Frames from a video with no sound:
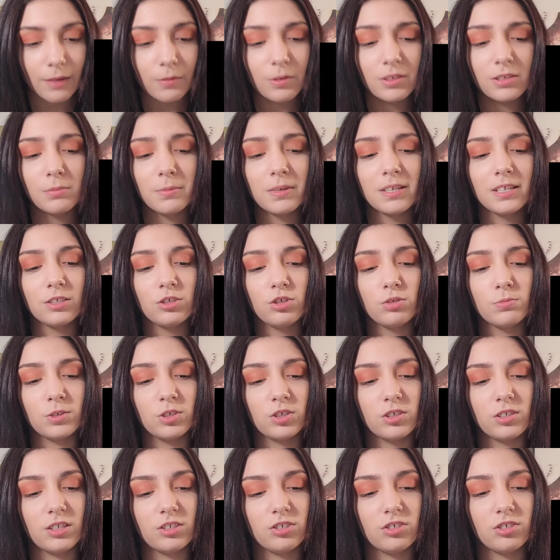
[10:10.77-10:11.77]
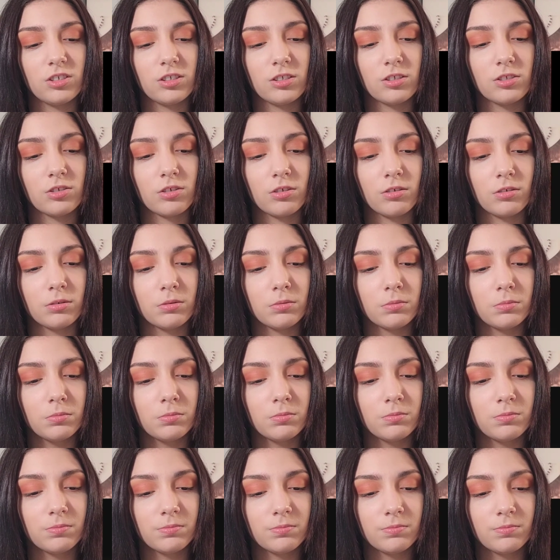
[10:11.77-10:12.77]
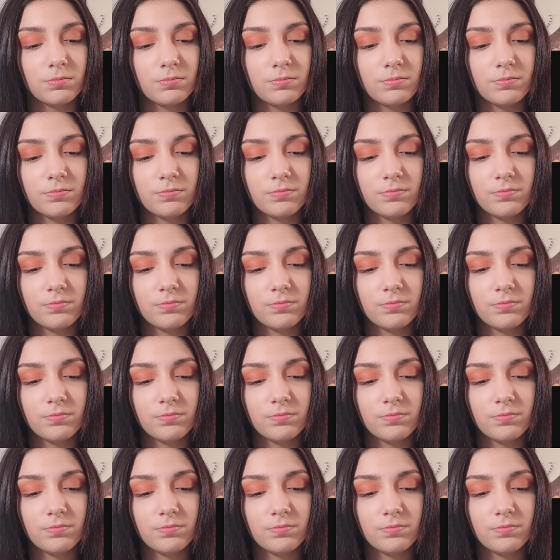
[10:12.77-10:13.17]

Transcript: Wait, I wasn't paying too much attention to the song. Mm.